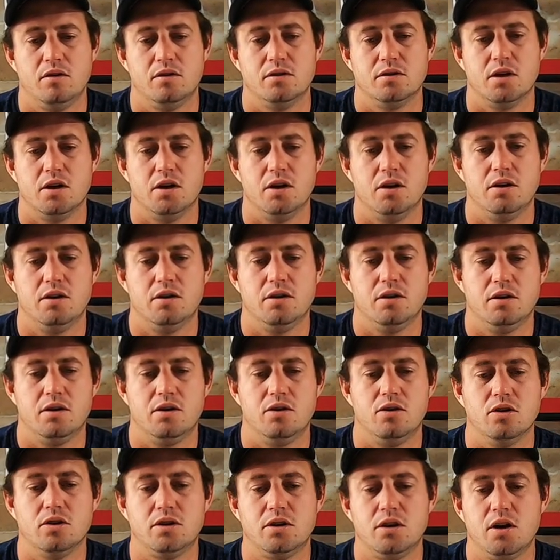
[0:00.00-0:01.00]
So the
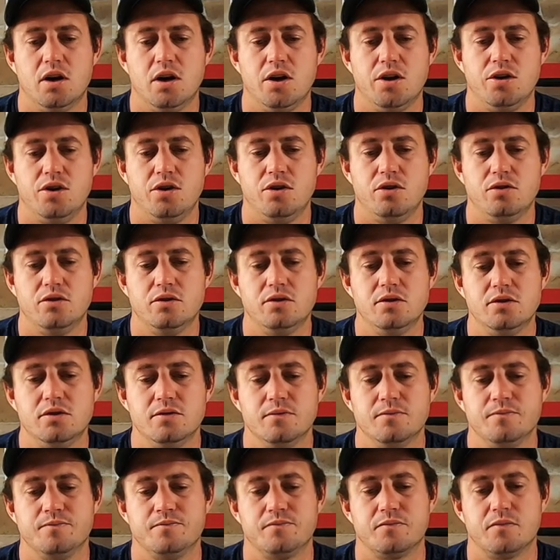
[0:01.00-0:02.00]
knot that I use
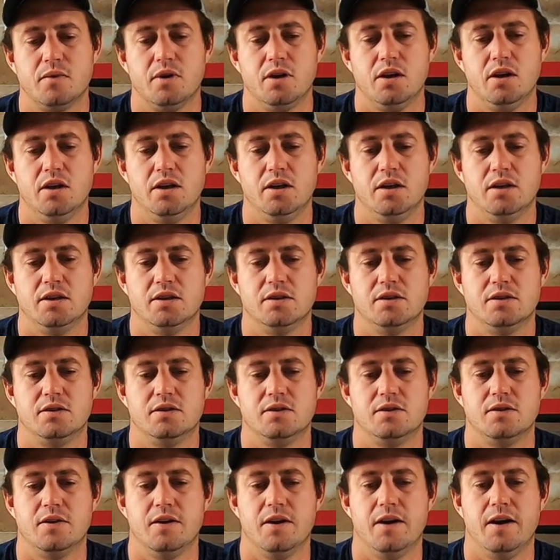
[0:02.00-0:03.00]

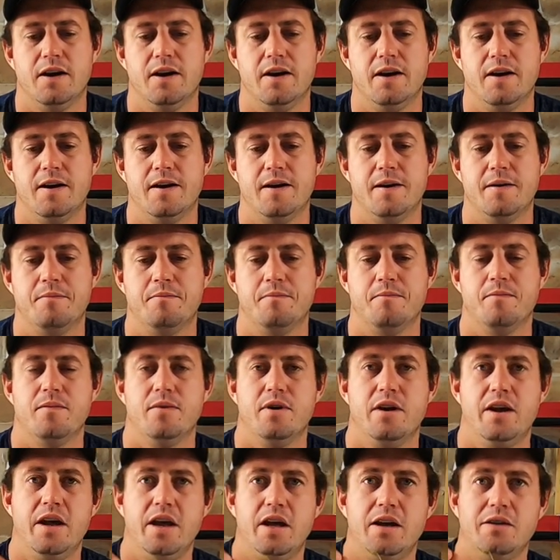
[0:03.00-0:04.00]
is um,
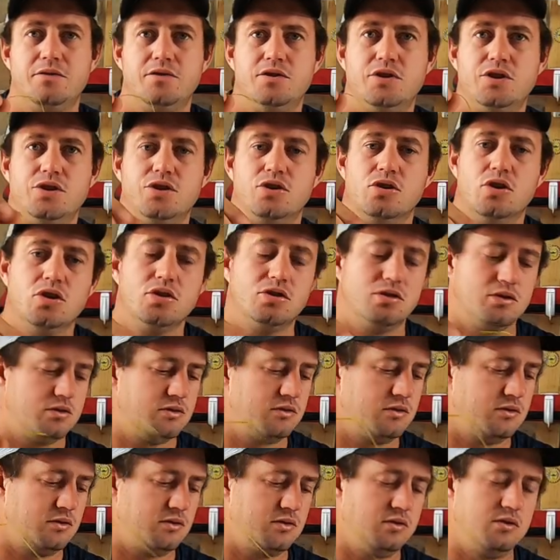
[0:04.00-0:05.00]
a FG knot.
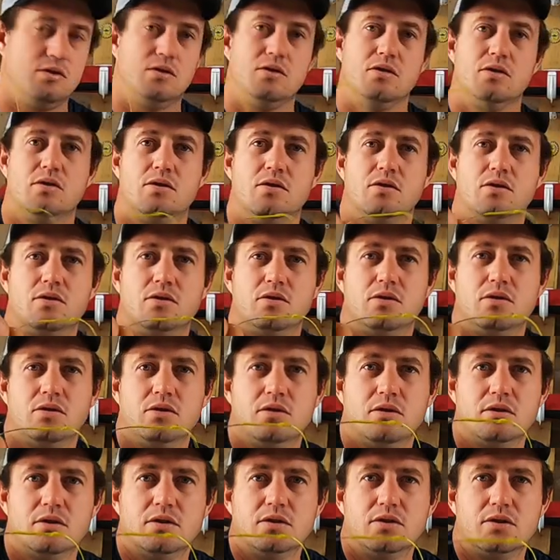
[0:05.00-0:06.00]

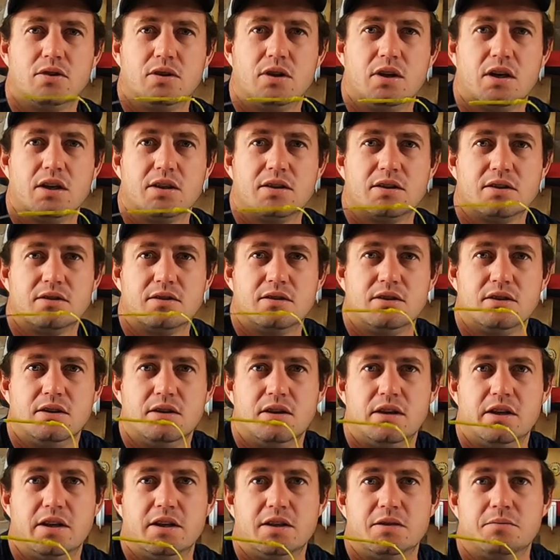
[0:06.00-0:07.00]
You guys can see
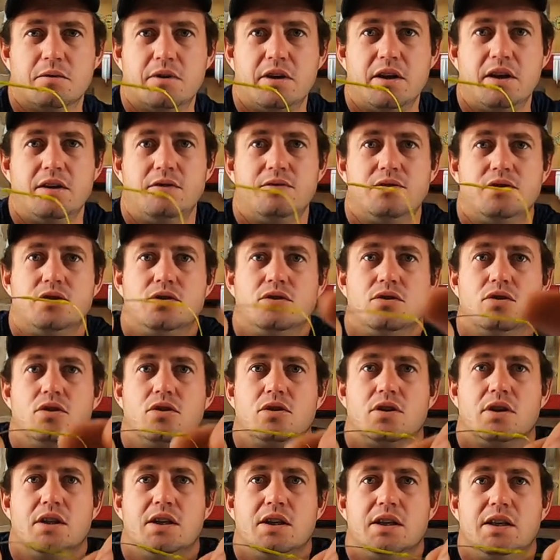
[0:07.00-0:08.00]
there's my FG
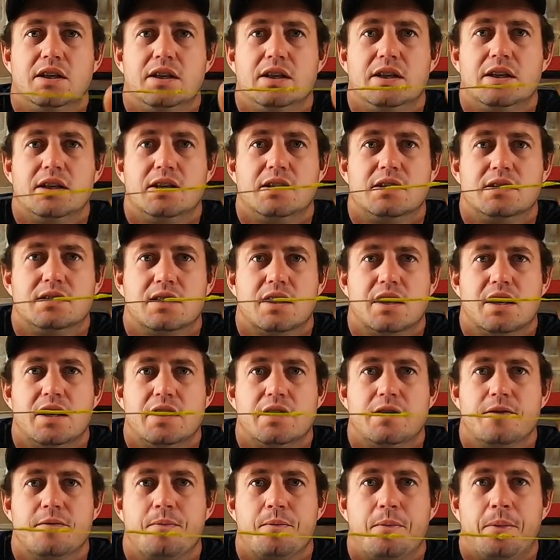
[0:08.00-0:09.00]
knot neatly
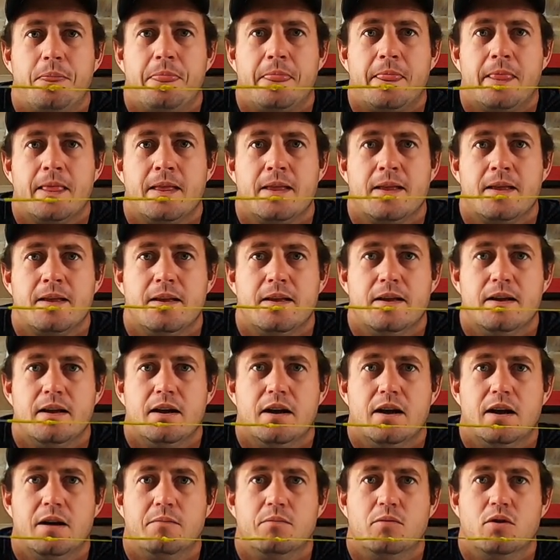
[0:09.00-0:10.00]
tied.
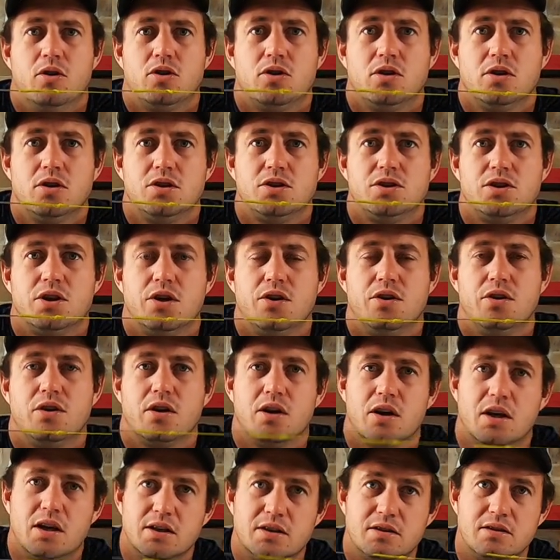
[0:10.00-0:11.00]
I'm not going to show you
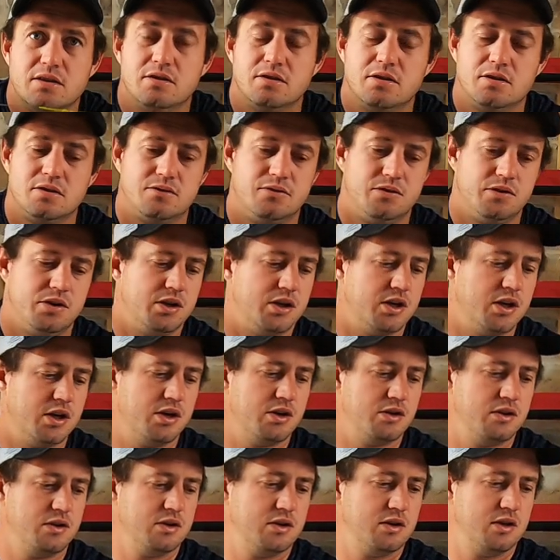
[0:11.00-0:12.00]
guys in this
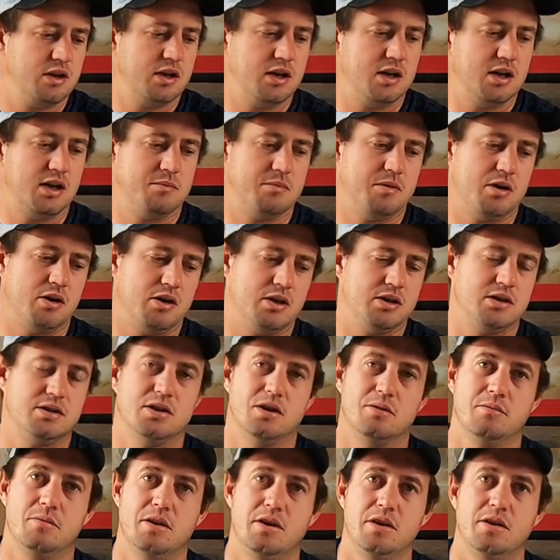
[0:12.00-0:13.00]
video um, how I
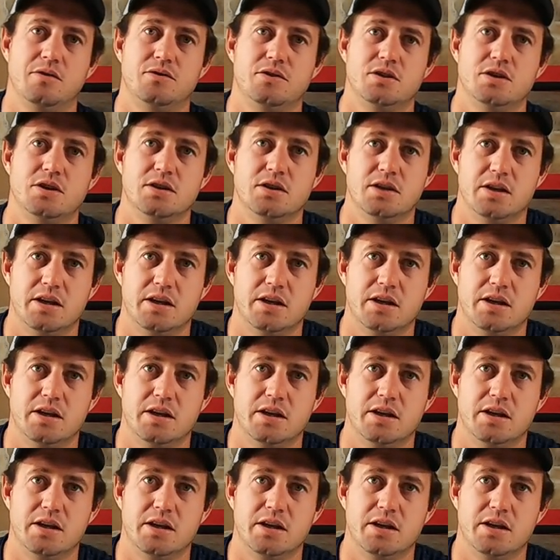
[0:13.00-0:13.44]
tie my FG.